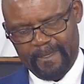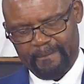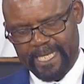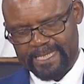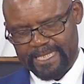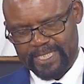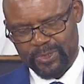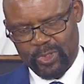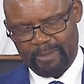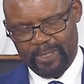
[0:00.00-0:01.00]
The message
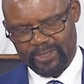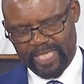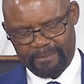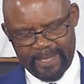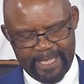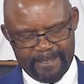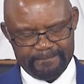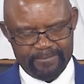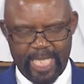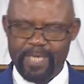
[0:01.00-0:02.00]
is all about camp meeting.
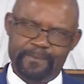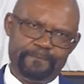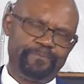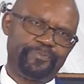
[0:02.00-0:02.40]
Now,